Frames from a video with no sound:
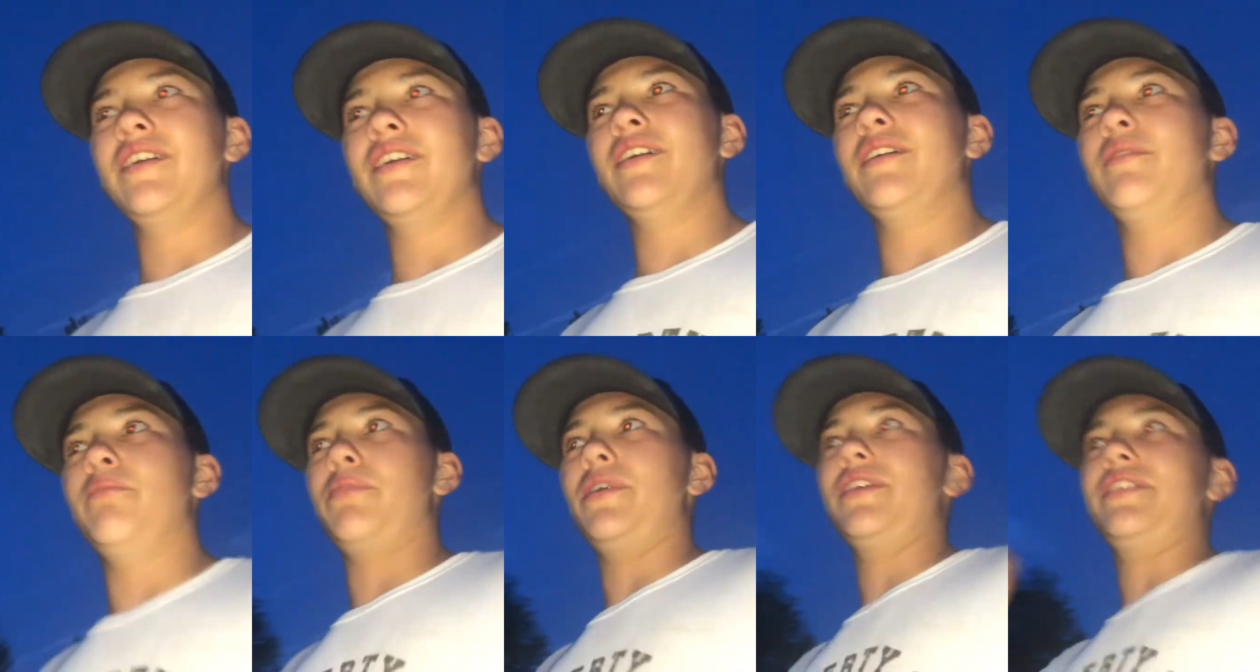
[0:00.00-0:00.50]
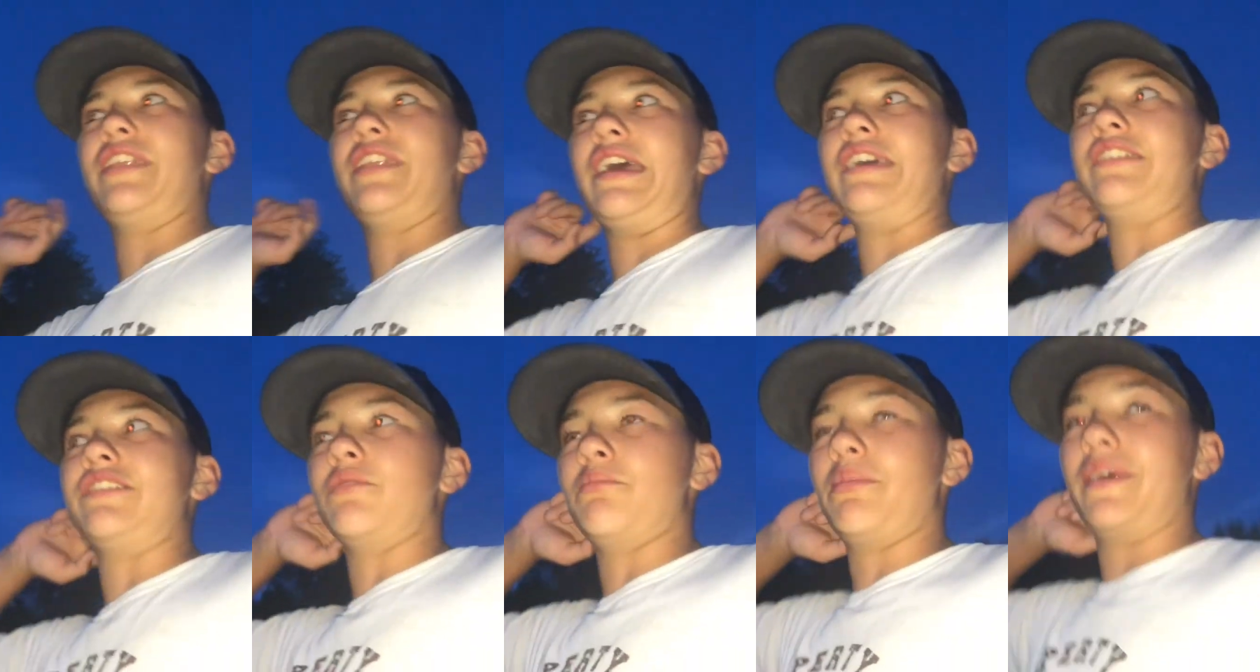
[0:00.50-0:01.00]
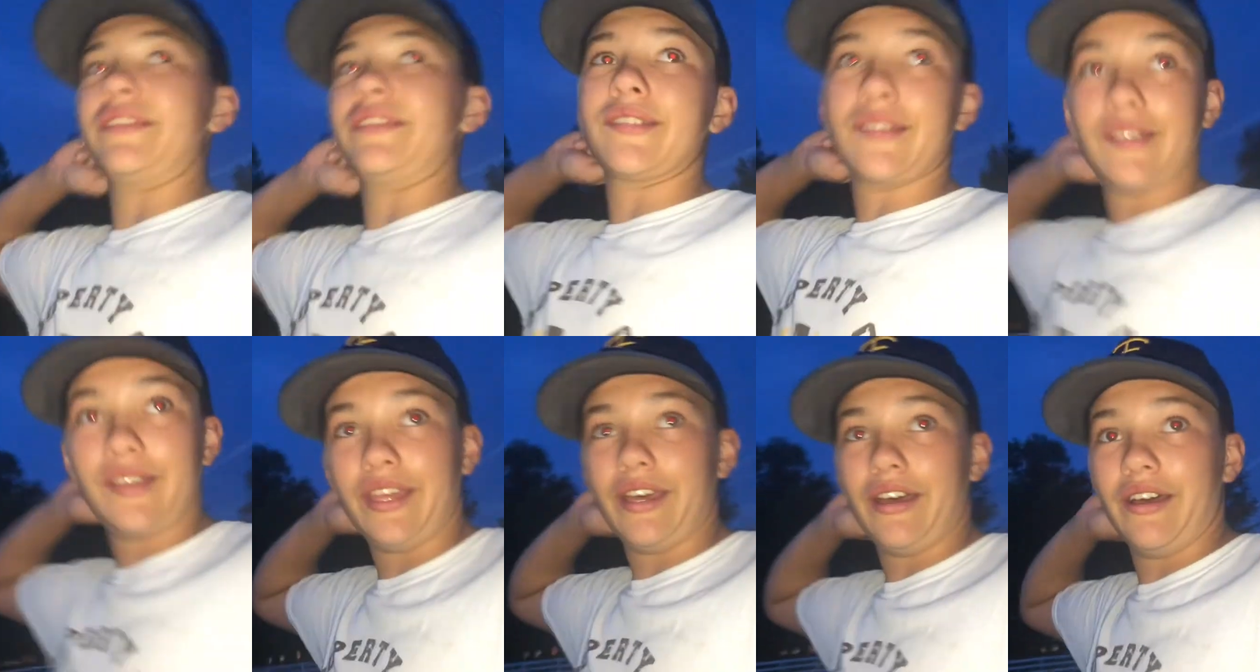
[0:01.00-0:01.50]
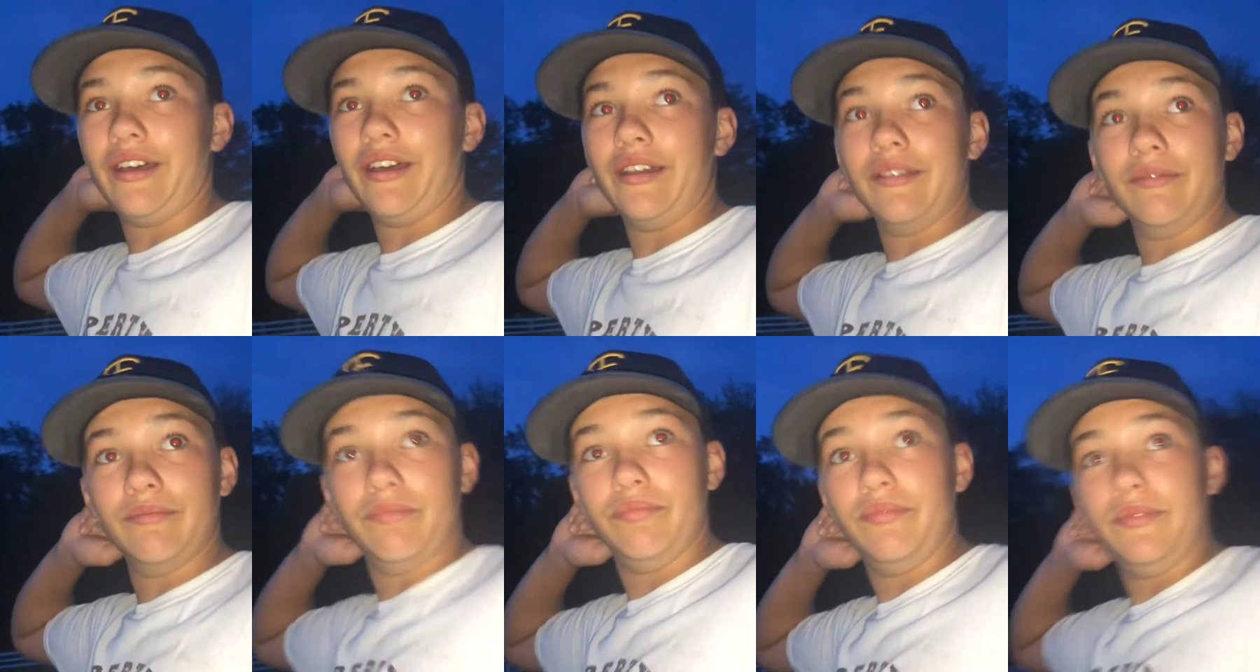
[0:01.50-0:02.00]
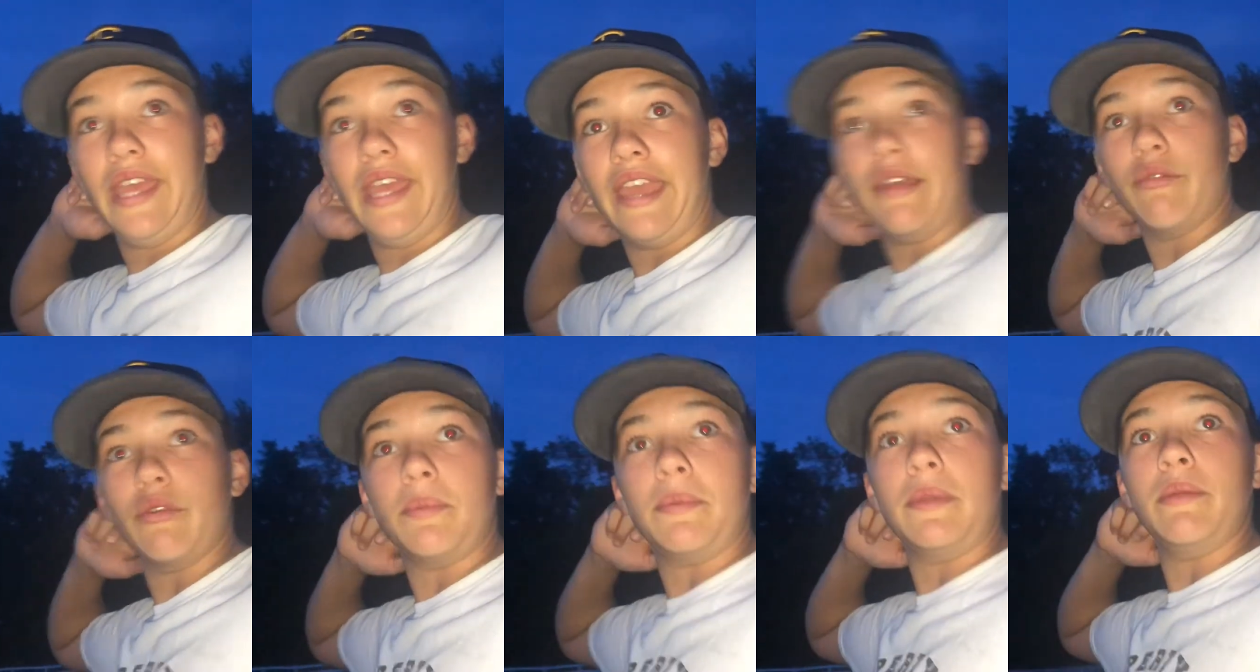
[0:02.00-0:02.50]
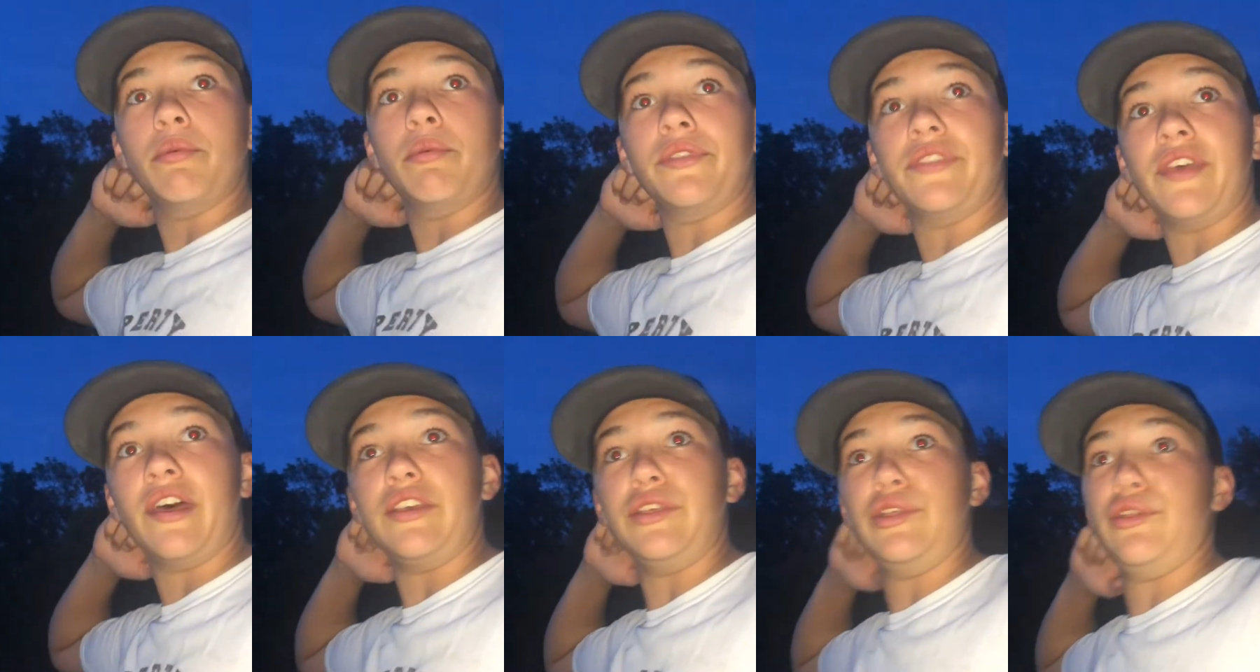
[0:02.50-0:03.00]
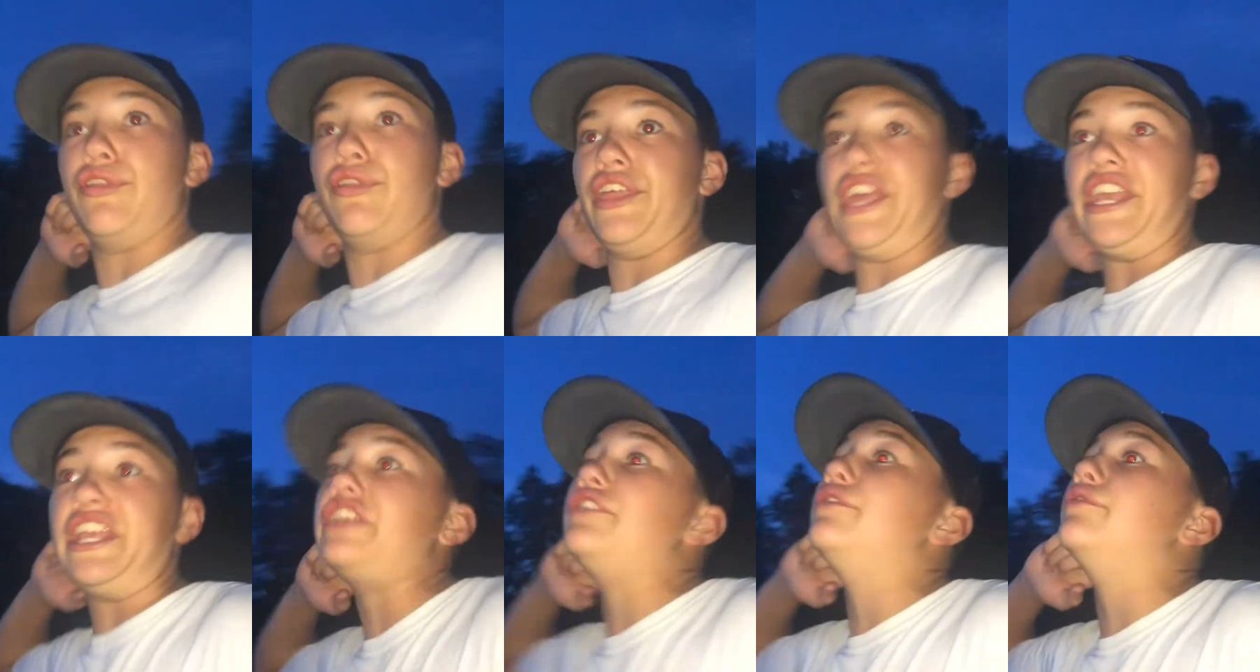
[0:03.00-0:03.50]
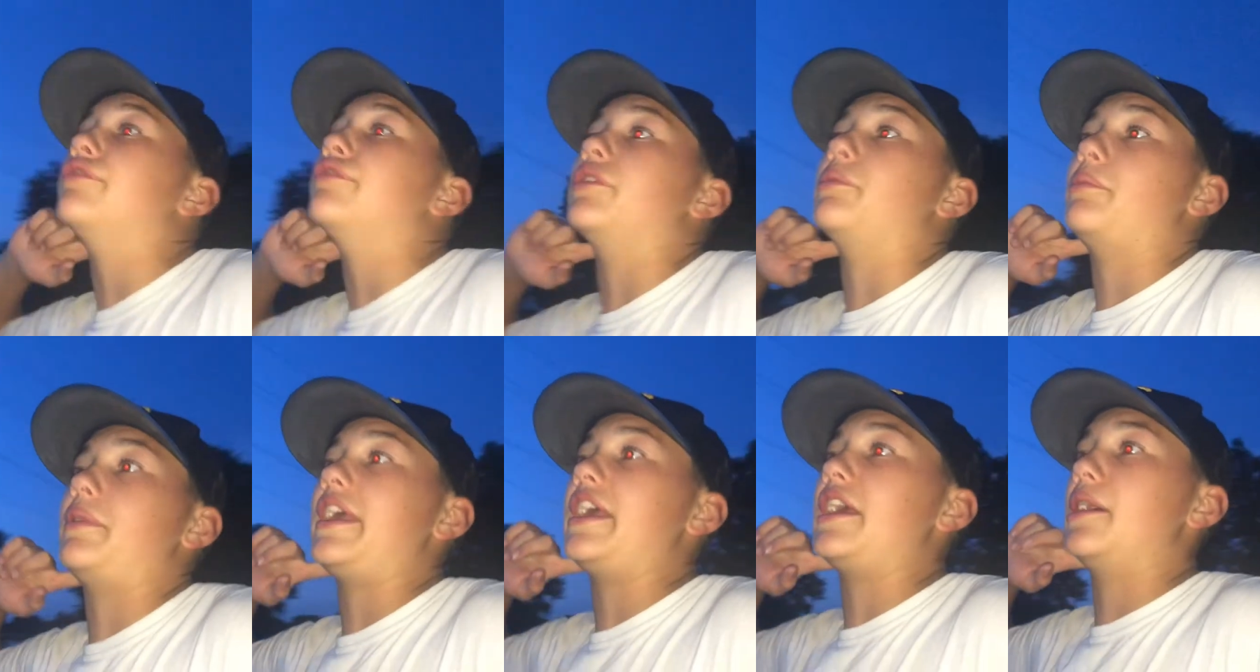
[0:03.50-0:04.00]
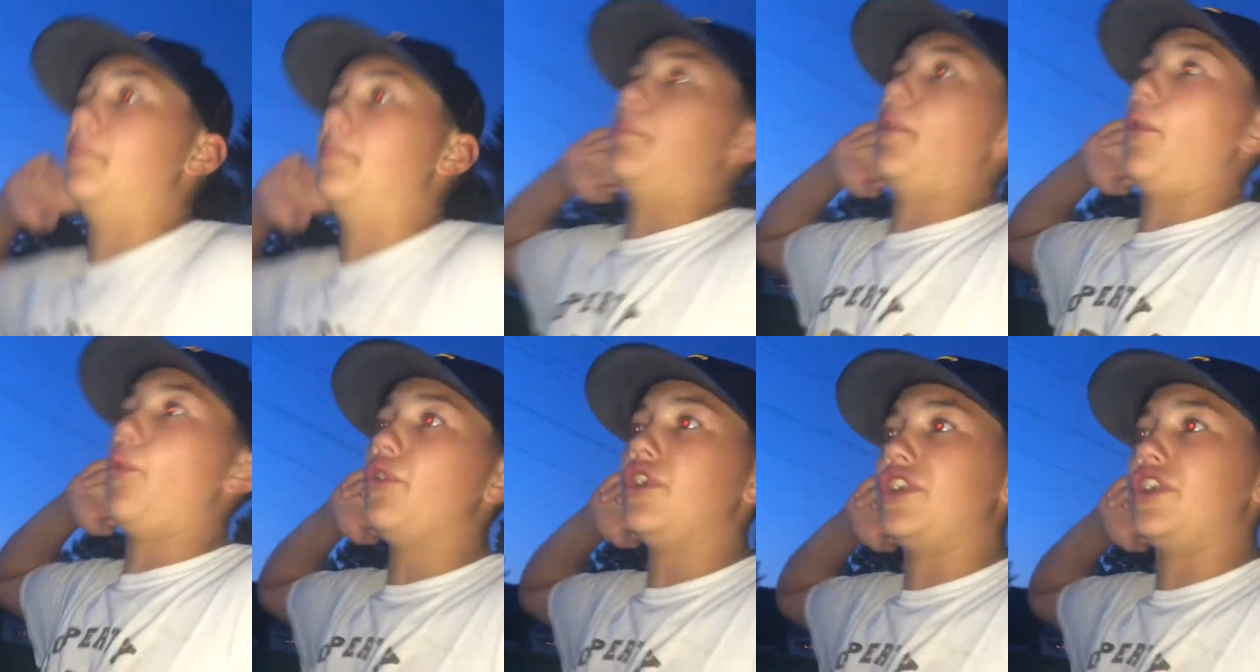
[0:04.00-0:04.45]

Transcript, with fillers: birthdays are basically a day where people tell you thank you for being born,